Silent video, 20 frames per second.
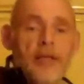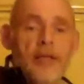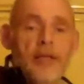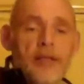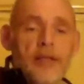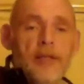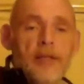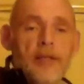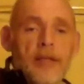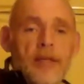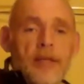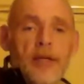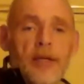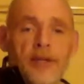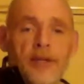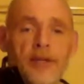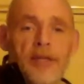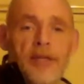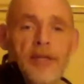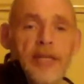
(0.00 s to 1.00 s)
So the
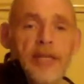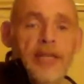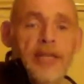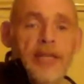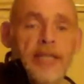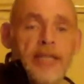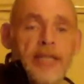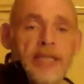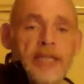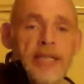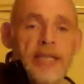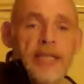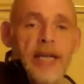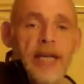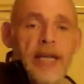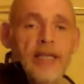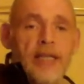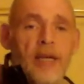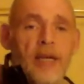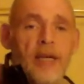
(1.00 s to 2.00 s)
other side is
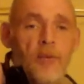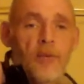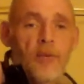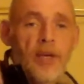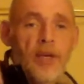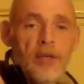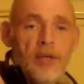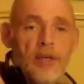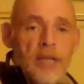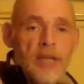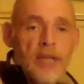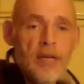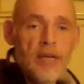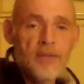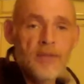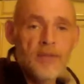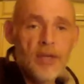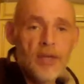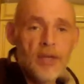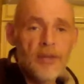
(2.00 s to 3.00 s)
intact, and we
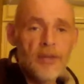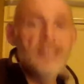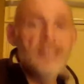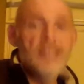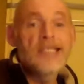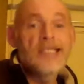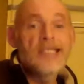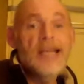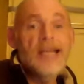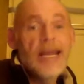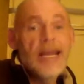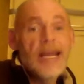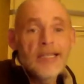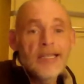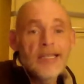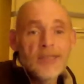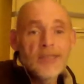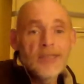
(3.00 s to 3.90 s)
ourselves are intact